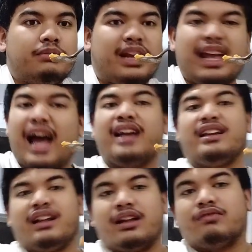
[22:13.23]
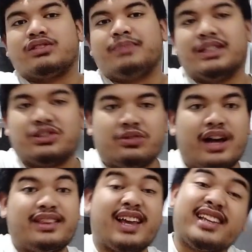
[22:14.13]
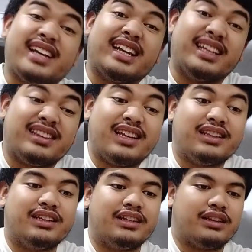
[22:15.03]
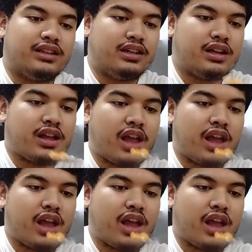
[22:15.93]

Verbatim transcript: But I added a lot of spice, so I technically intended it.